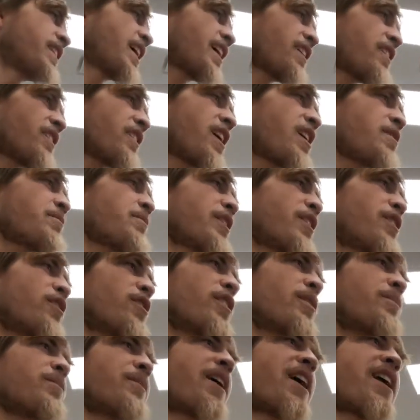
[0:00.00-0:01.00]
that'll let me
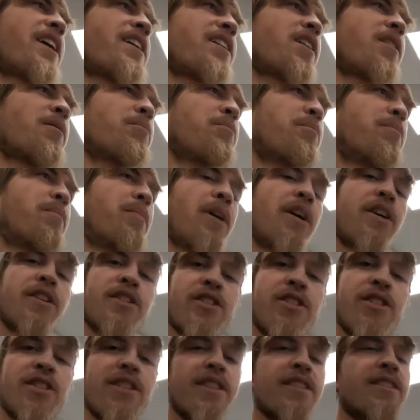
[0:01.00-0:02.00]
eliminate a
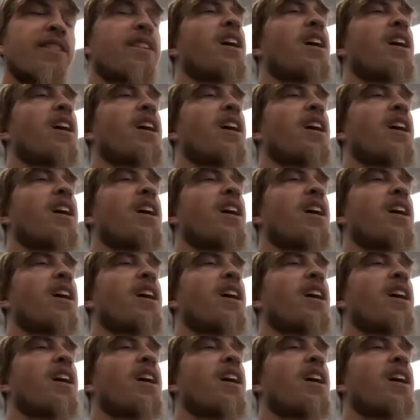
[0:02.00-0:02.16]
bunch of these